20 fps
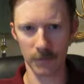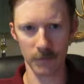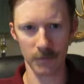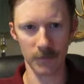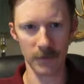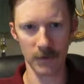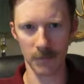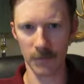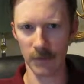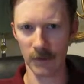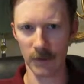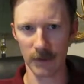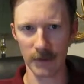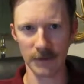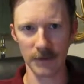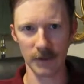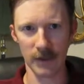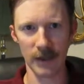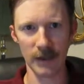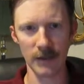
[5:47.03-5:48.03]
be applied
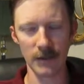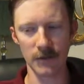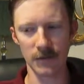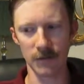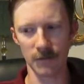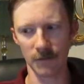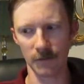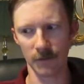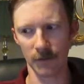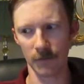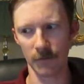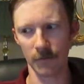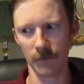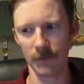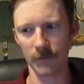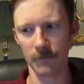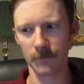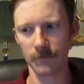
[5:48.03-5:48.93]
to any discovery.